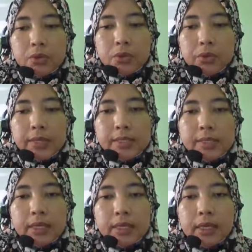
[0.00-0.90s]
Okay, so
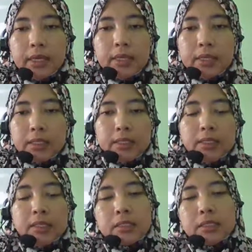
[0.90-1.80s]
you can study
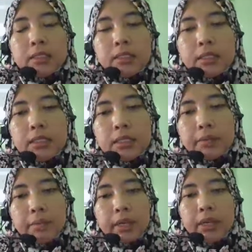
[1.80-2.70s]
at
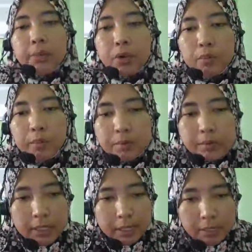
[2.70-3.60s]
the remaining
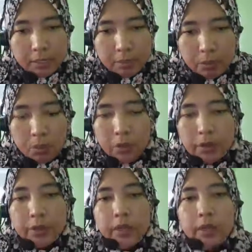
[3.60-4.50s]
problems in this
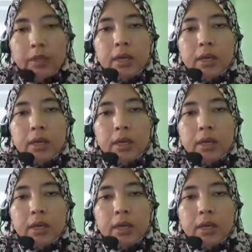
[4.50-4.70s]
ebook.